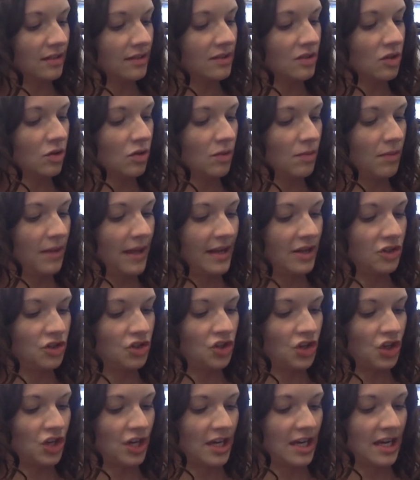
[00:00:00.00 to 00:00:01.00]
So to play
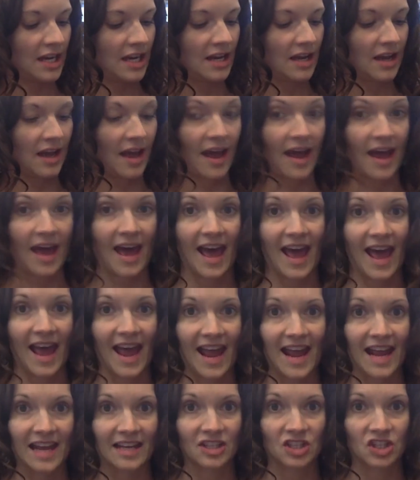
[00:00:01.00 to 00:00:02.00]
G,
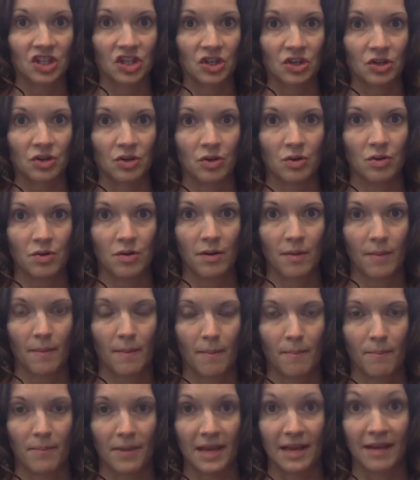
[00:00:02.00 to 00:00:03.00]
A2,
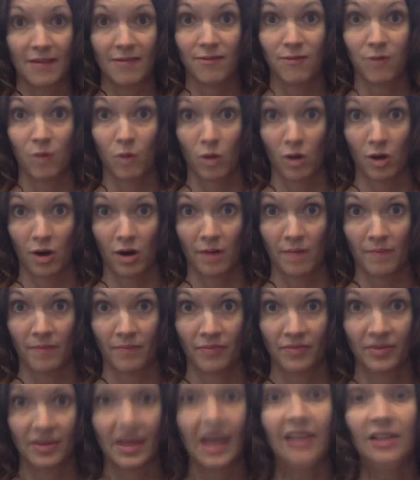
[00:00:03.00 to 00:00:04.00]

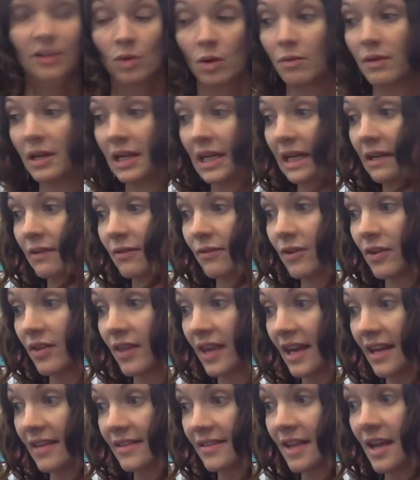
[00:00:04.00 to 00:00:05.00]
B4. That's what we need for
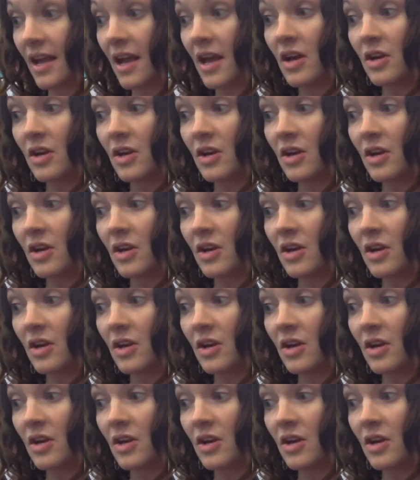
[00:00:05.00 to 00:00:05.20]
this.